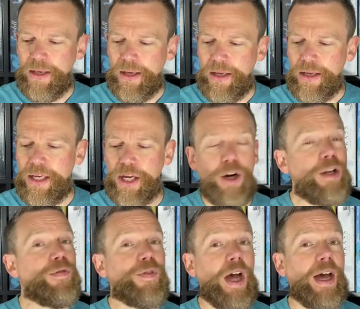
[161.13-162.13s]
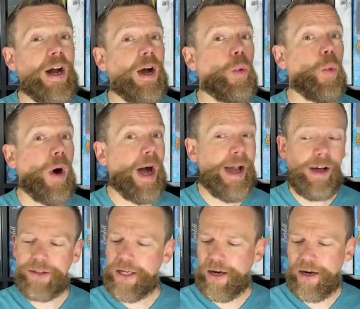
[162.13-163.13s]
Here you've got a
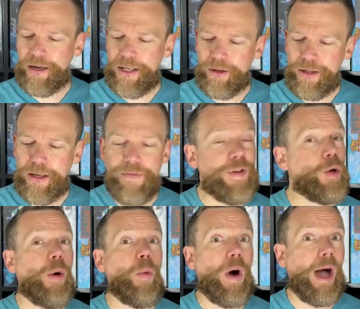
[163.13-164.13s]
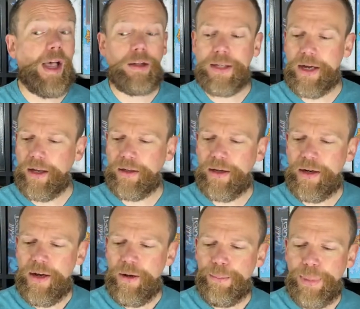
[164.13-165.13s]
wild card. He'll give you a wild color,
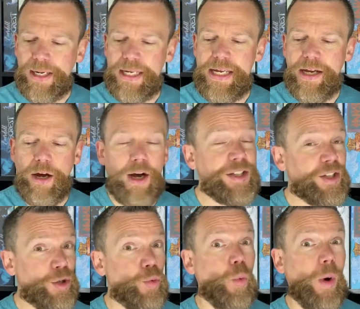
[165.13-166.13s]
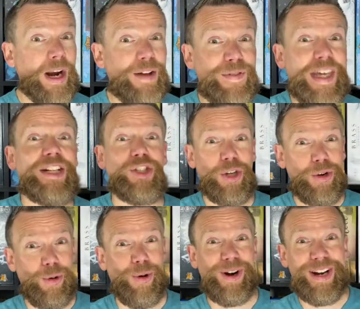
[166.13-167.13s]
but he costs you 1 of each in
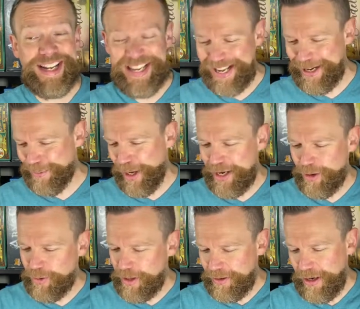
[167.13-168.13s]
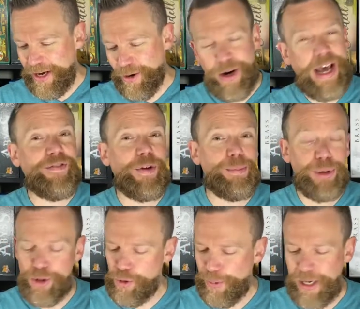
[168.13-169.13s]
order to get him. I don't have a
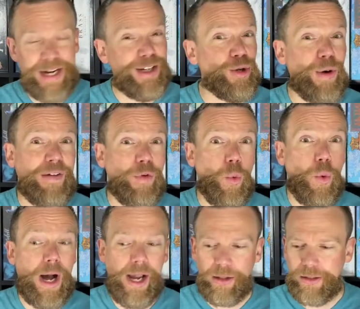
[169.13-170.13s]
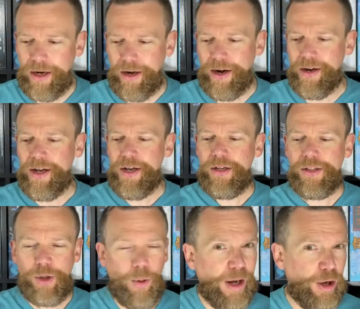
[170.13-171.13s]
blue, but I do have a wild card,
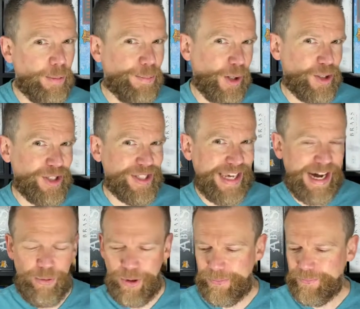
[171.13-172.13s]
so I could purchase that one.